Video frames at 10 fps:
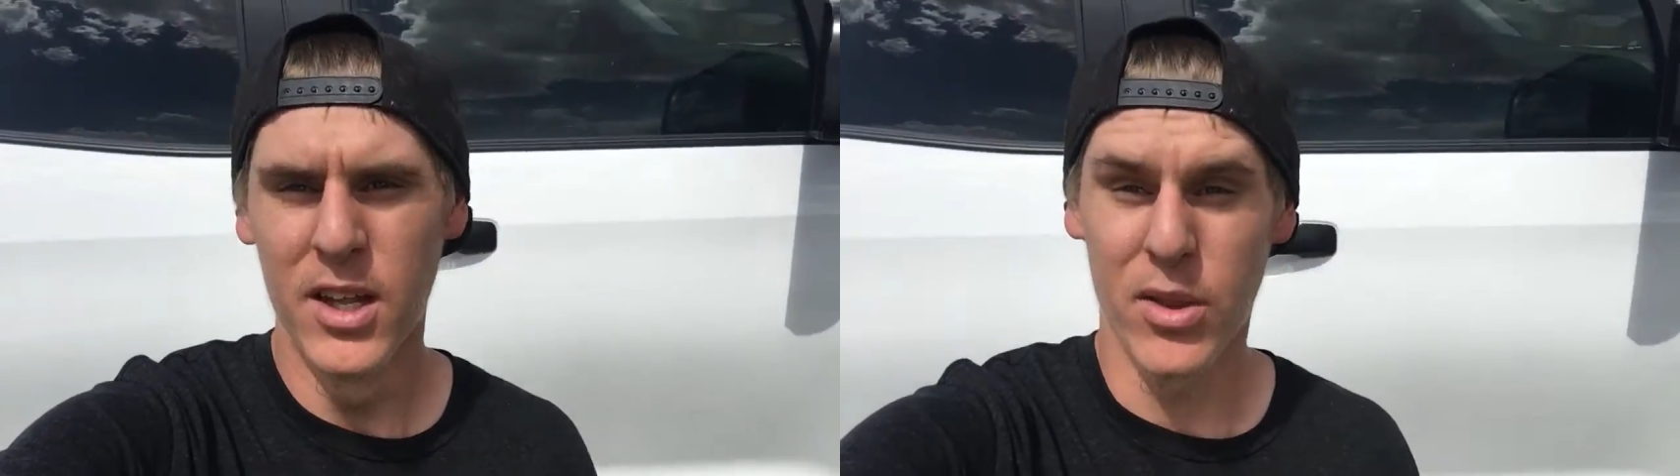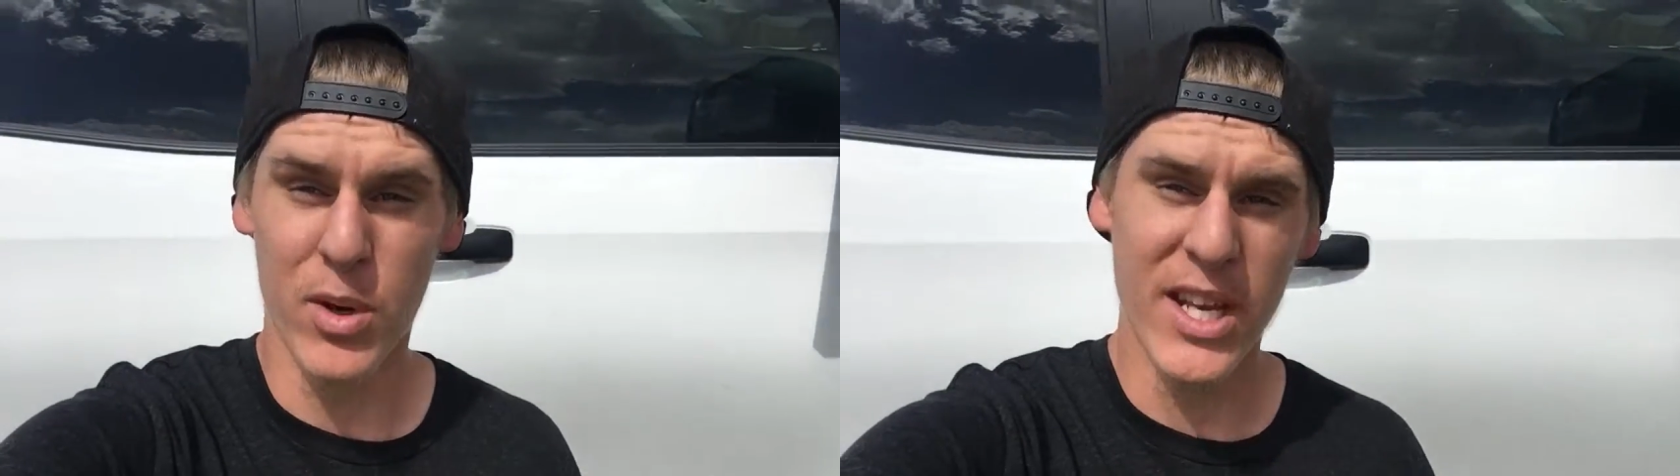
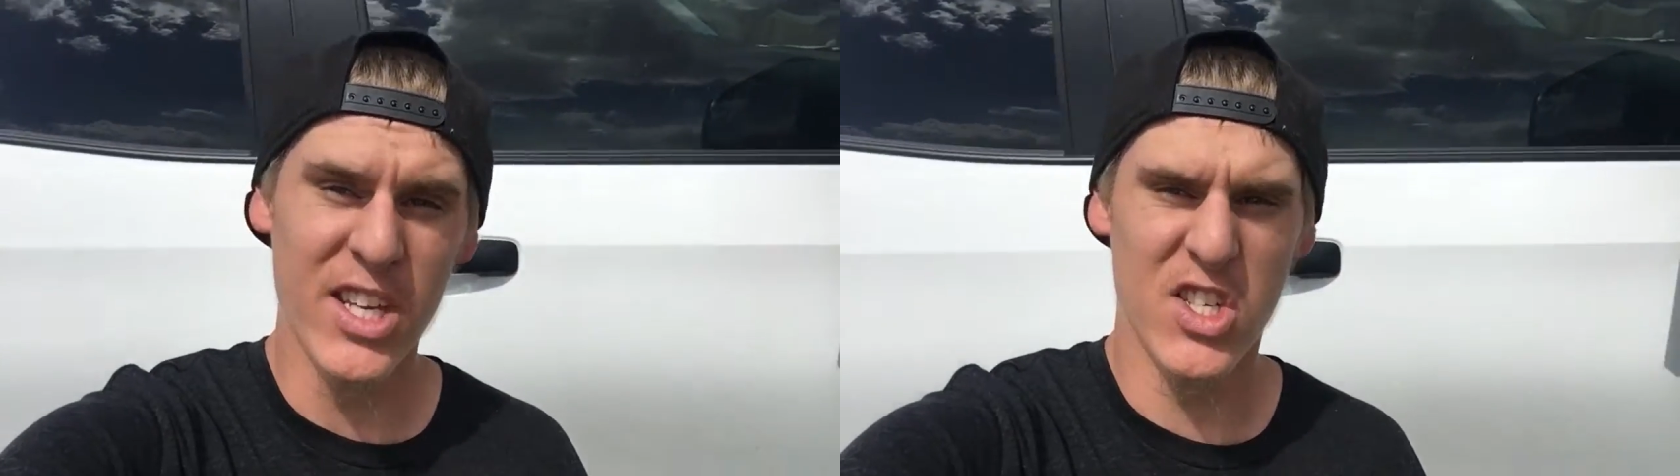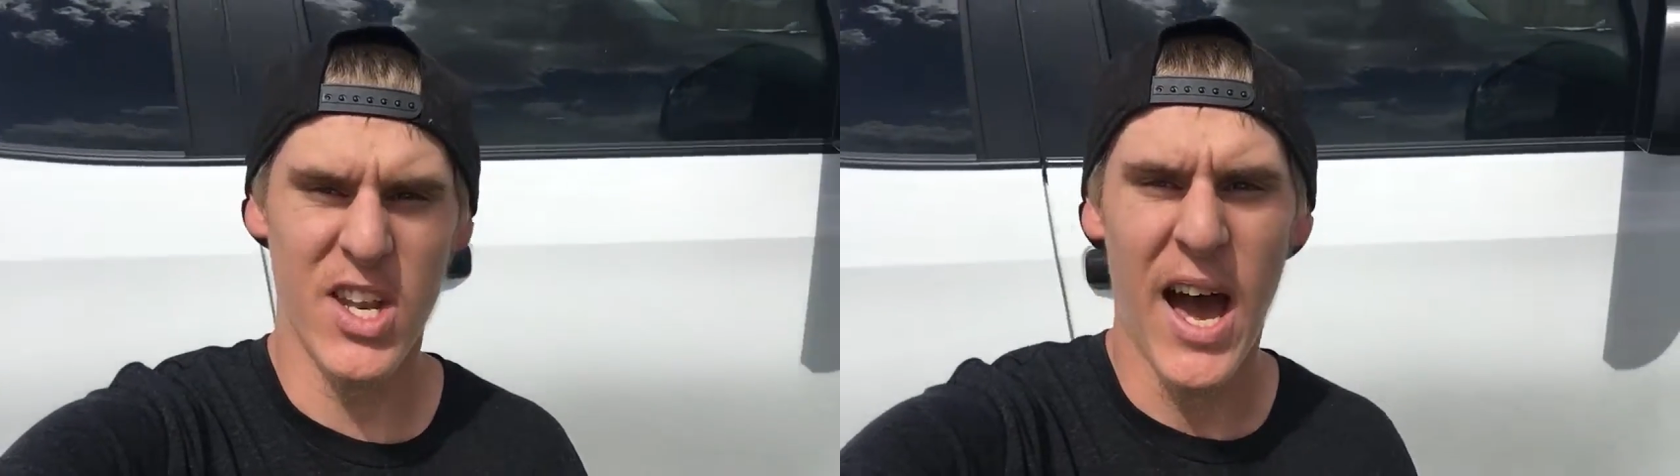
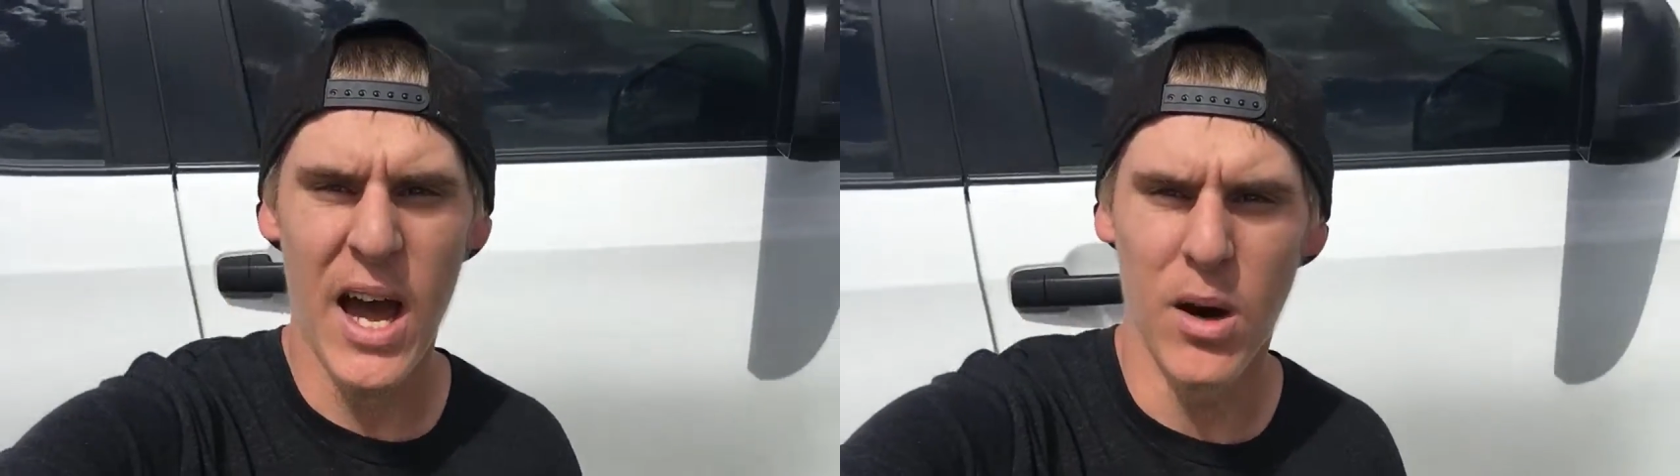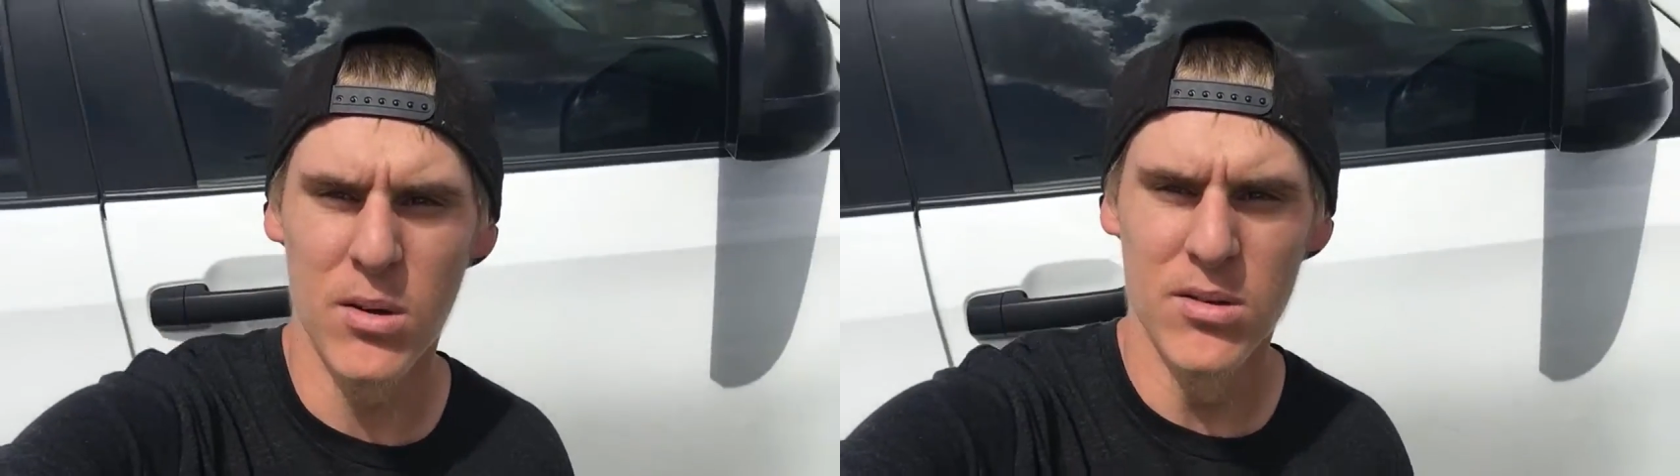3D
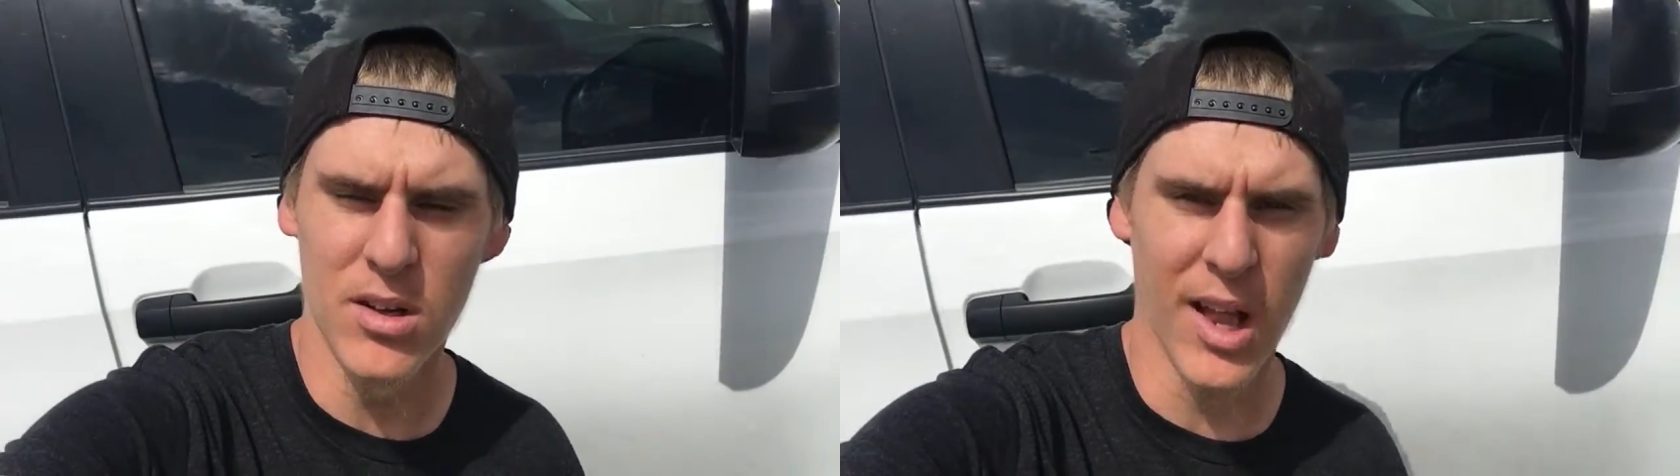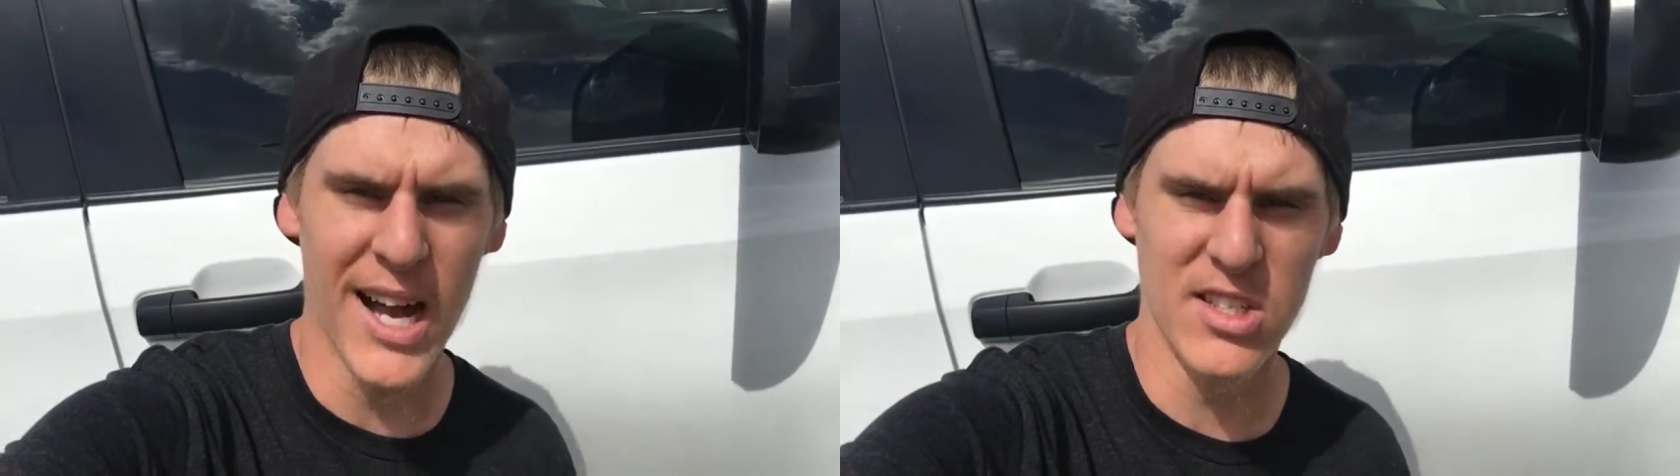style
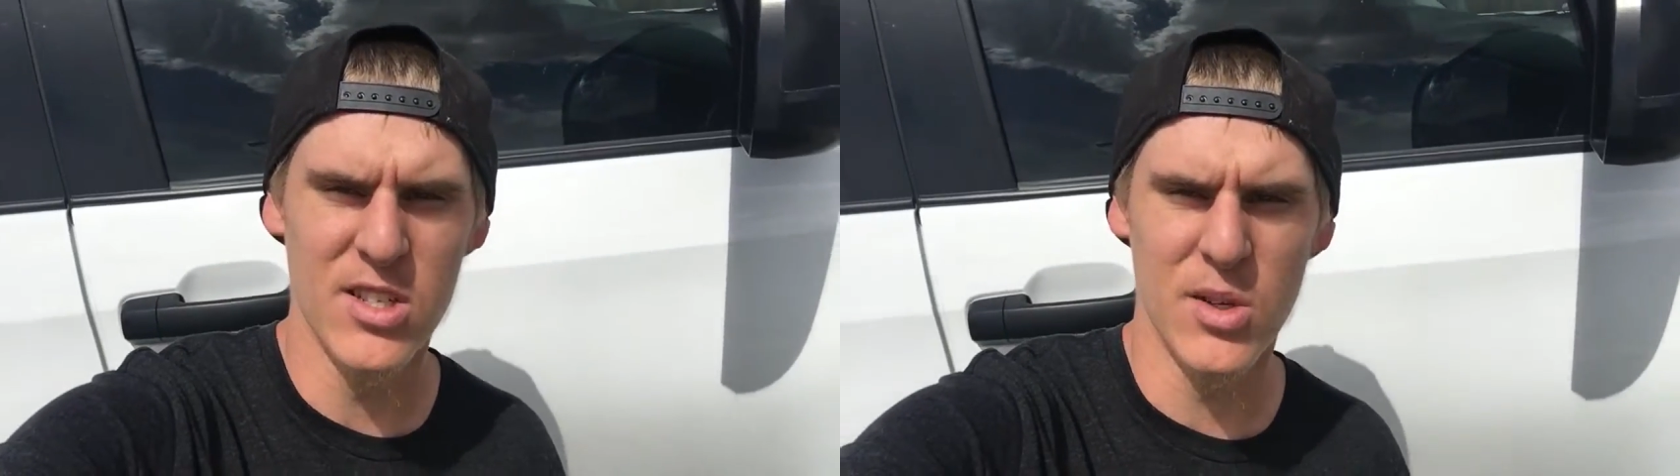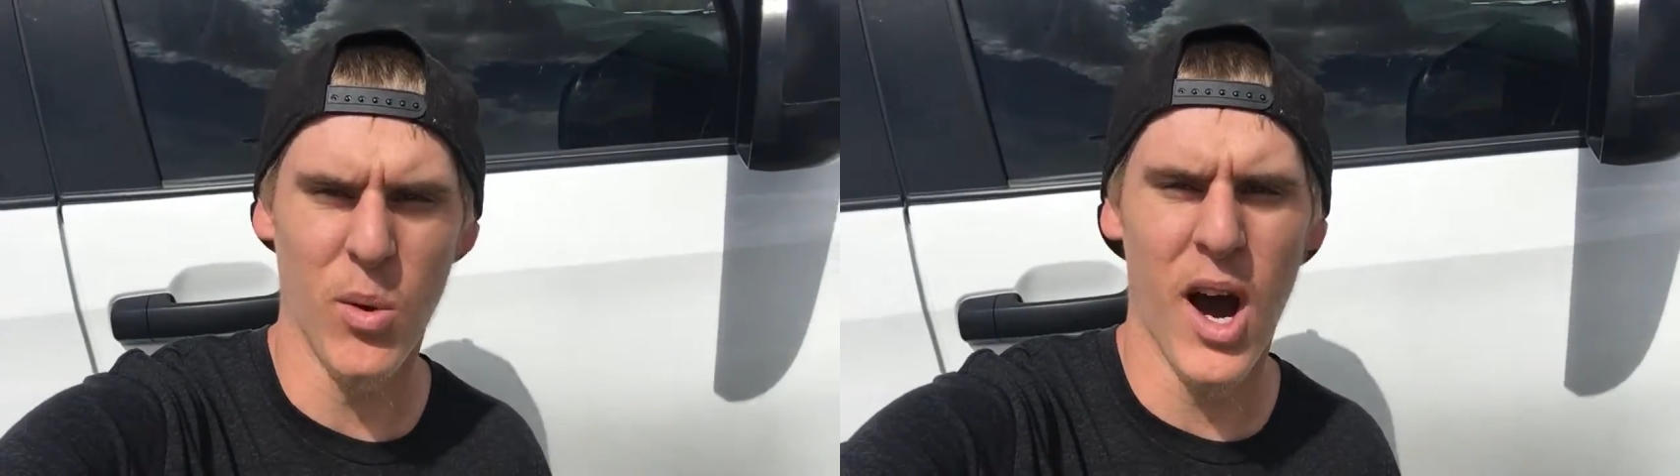
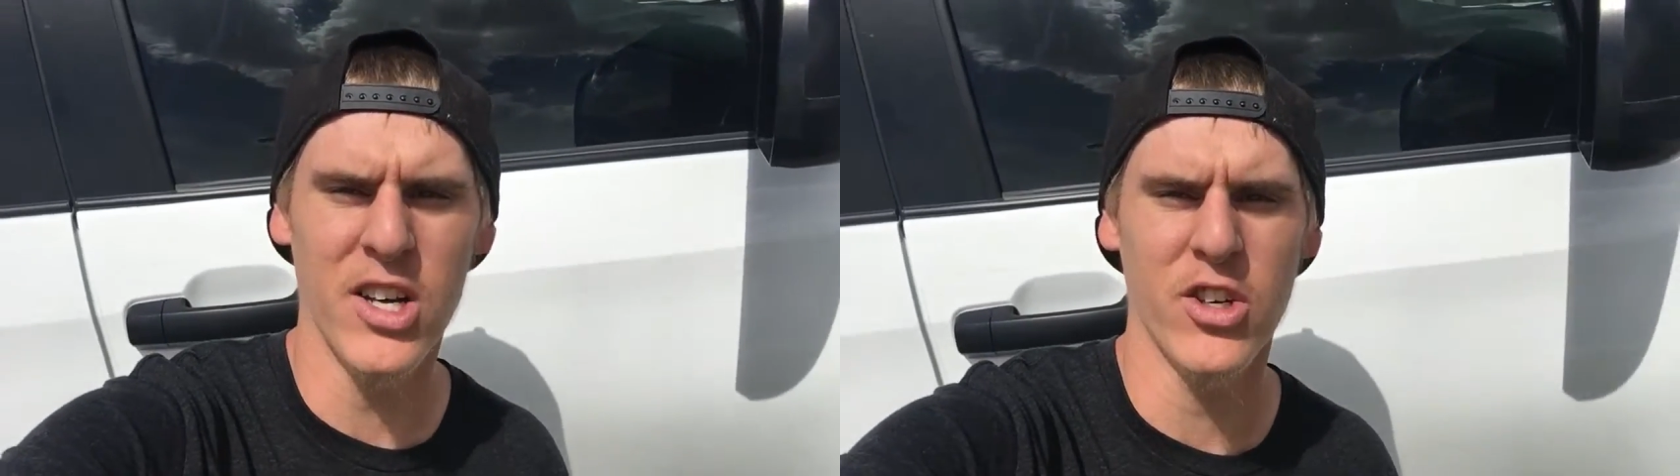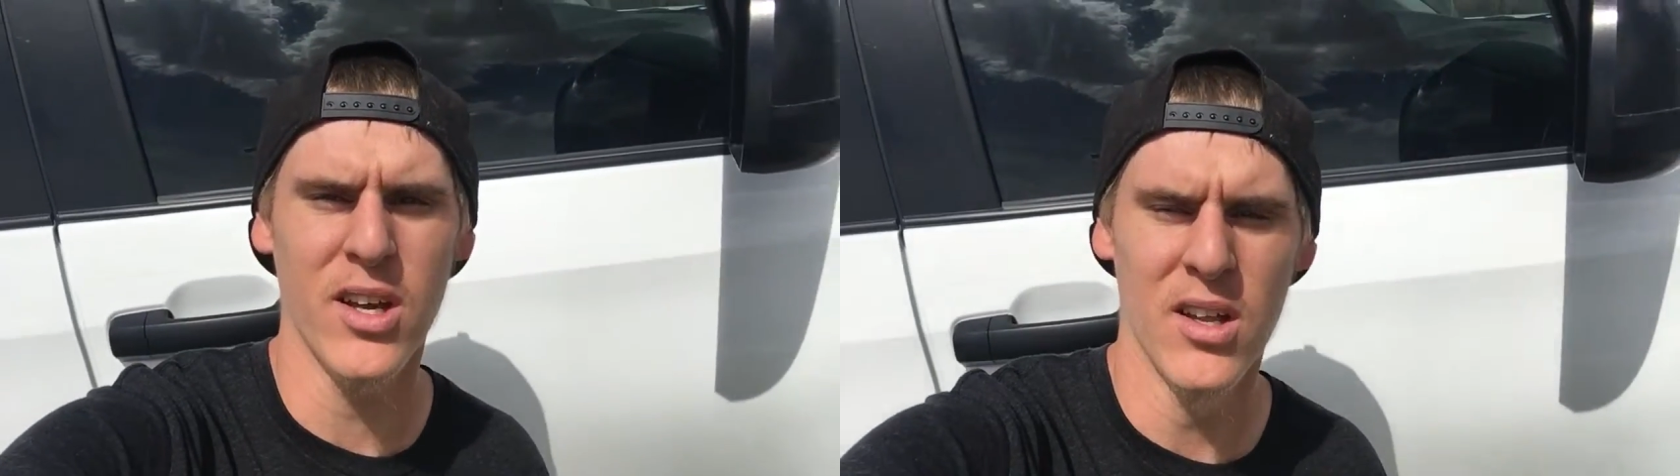glasses to
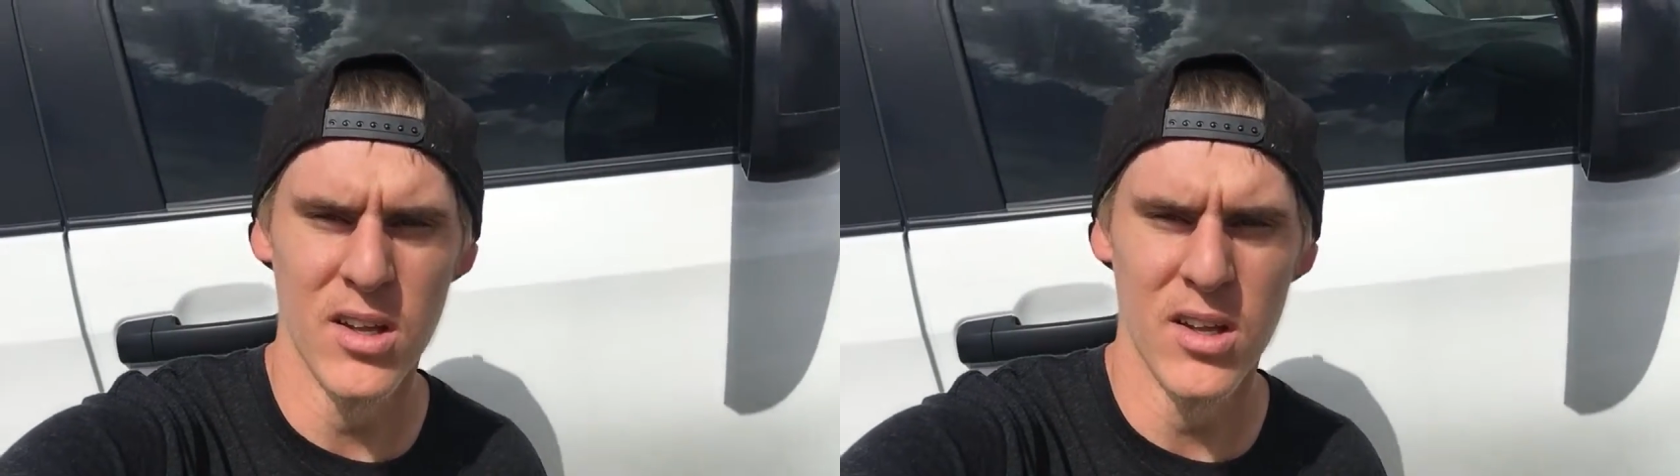watch it.